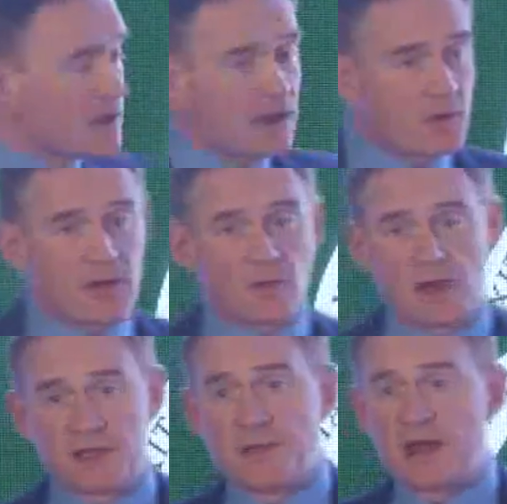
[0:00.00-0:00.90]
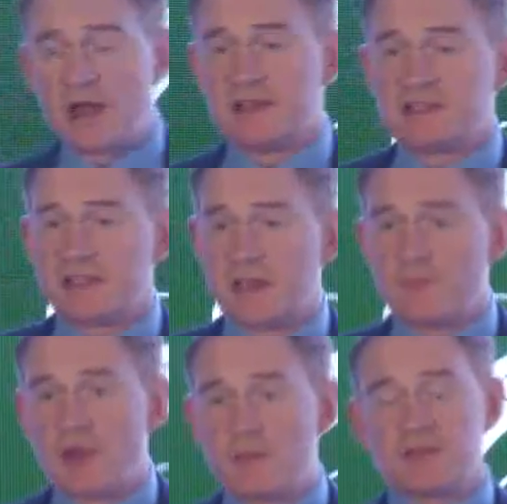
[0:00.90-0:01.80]
A quick word about ICA
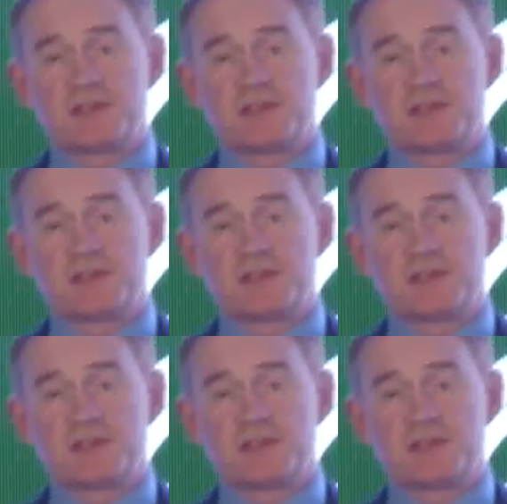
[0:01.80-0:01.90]
Bremen.